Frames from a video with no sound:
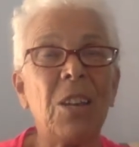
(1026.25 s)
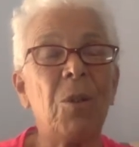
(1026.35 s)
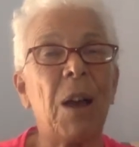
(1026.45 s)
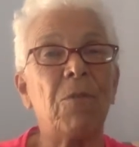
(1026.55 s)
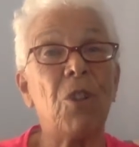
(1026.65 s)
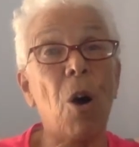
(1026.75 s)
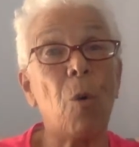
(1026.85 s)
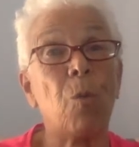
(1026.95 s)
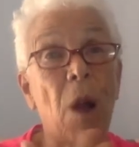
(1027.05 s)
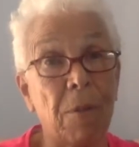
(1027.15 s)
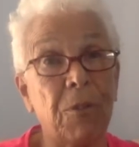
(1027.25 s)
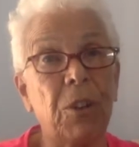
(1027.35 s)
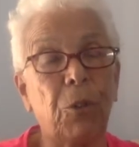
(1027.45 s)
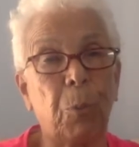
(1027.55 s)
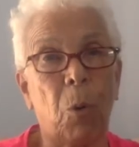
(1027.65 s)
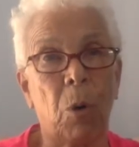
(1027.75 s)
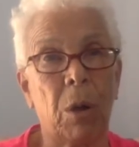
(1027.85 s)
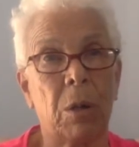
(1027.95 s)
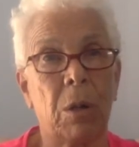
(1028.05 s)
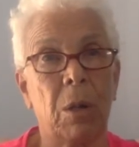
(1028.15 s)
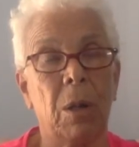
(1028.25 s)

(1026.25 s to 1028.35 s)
you have no reference point.